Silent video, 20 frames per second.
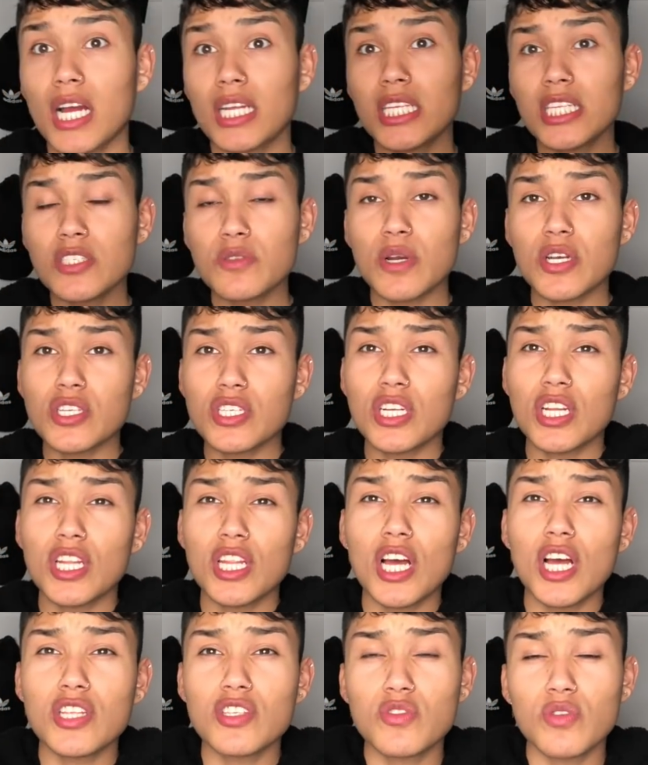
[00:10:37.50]
I got this question a
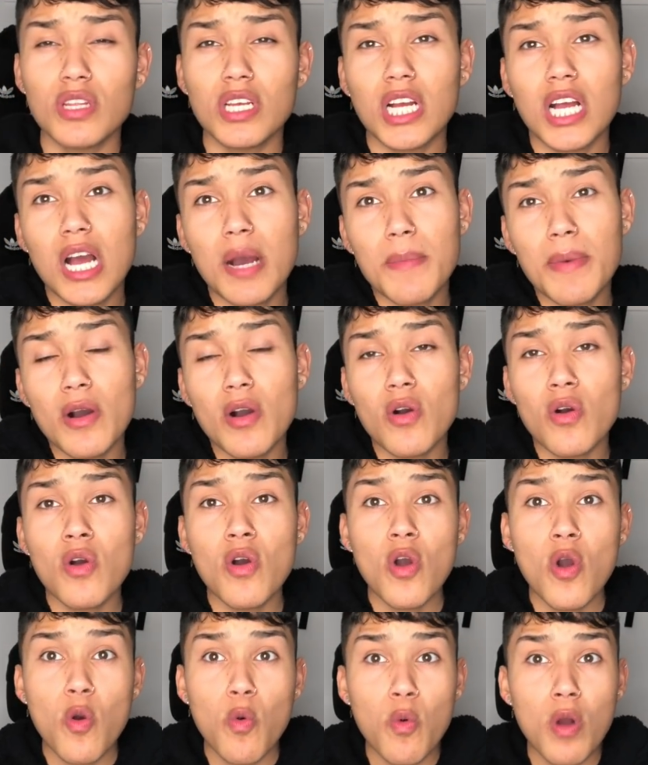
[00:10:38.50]
lot too, like about
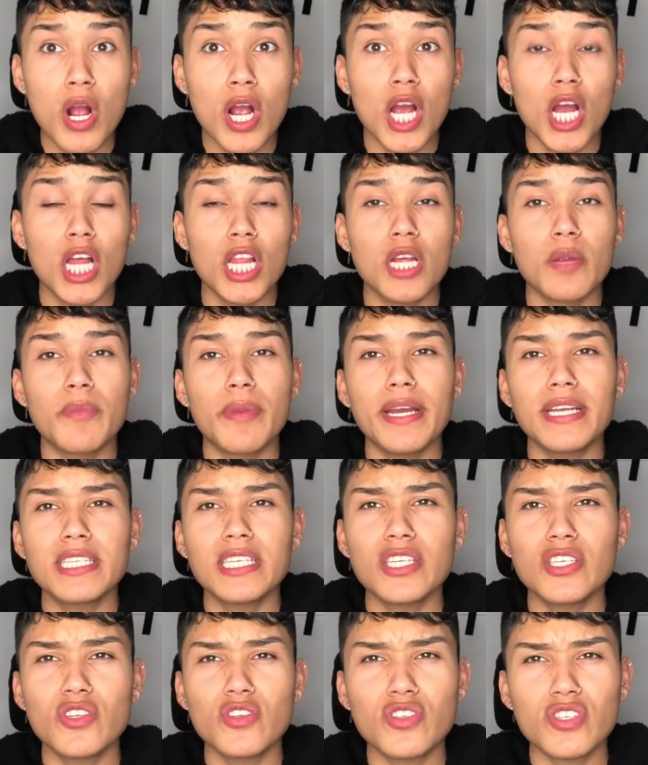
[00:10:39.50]
what color
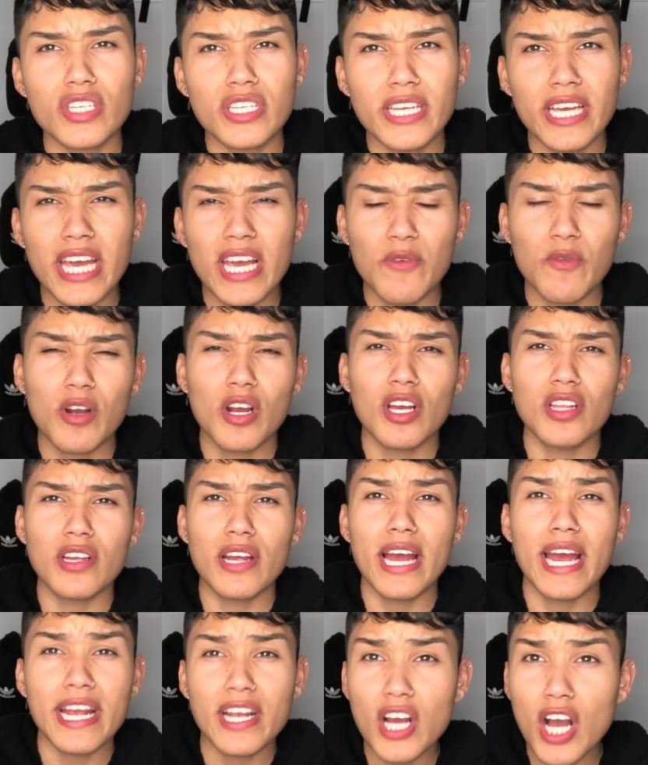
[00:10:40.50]
braces you should get and what color
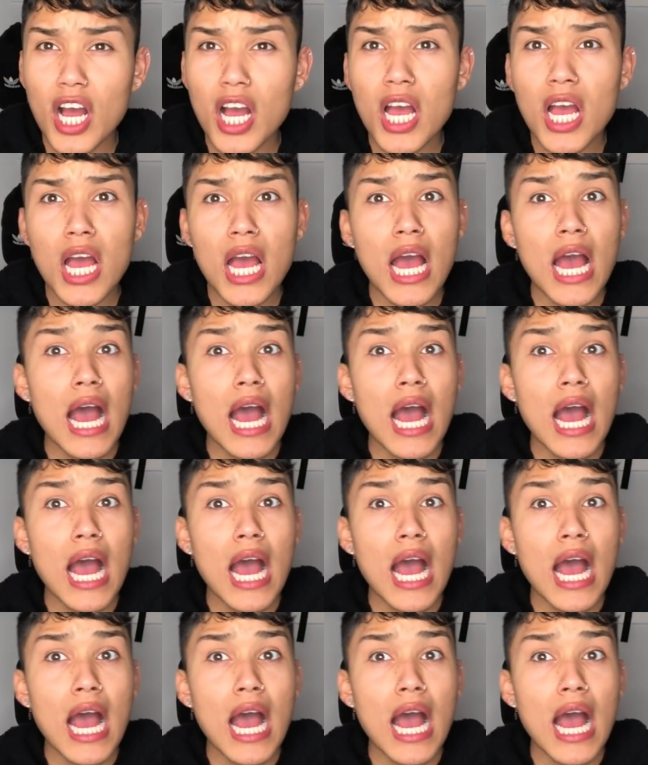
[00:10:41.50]
I got.